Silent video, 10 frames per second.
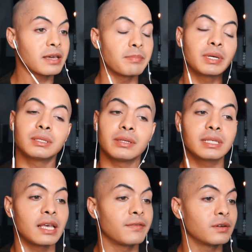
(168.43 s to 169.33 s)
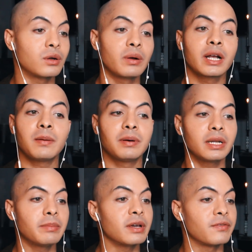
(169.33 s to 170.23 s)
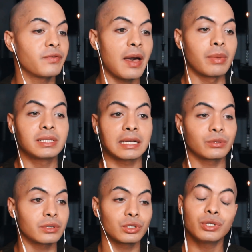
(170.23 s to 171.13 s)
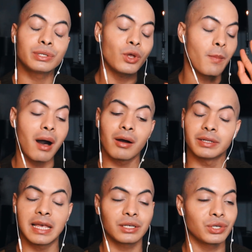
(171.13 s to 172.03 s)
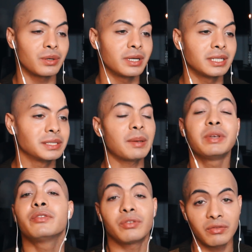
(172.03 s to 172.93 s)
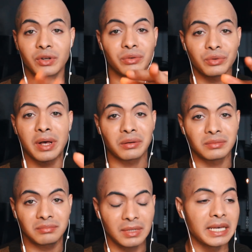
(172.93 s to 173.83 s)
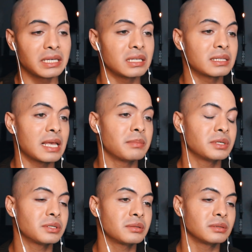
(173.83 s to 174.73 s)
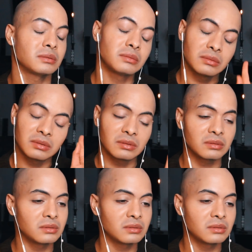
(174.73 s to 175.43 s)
can picture this hell for growing up, honey, being a fabulous actress, because she stole my heart in that show, honey. I mean, even though, you know, I don't like kids that much. Yeah.